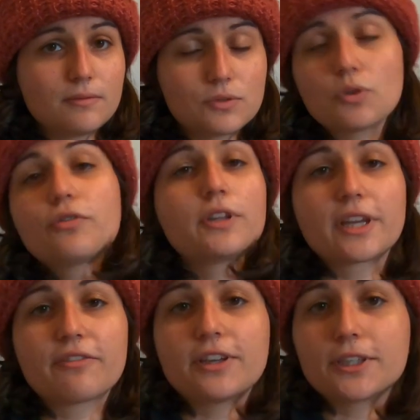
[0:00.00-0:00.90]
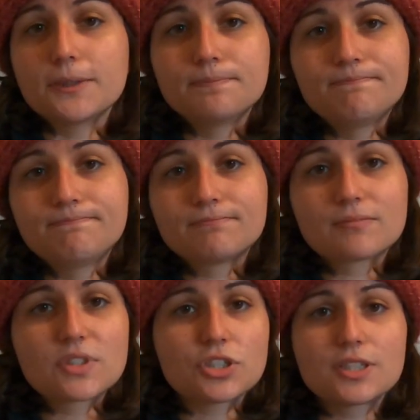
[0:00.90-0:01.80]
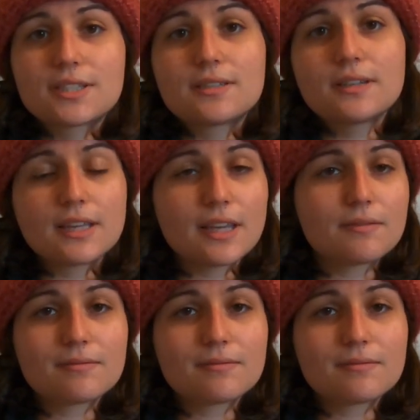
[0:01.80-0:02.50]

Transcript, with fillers: don't feel like a failure. Just